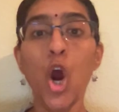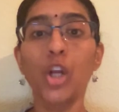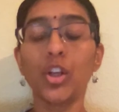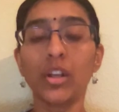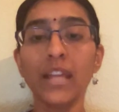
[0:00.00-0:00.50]

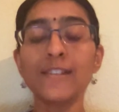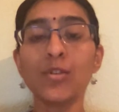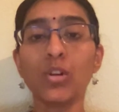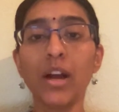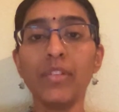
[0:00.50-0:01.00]
On next
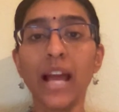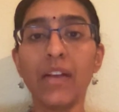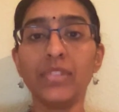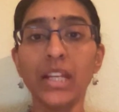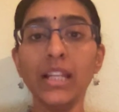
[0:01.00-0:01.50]
loka will
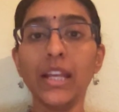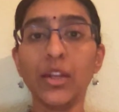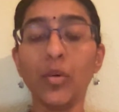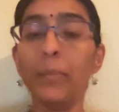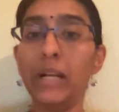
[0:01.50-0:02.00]
have the, like,
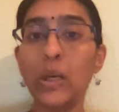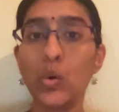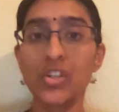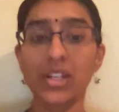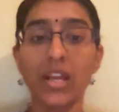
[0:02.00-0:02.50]
milk
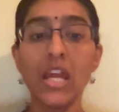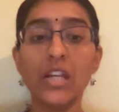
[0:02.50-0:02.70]
ocean.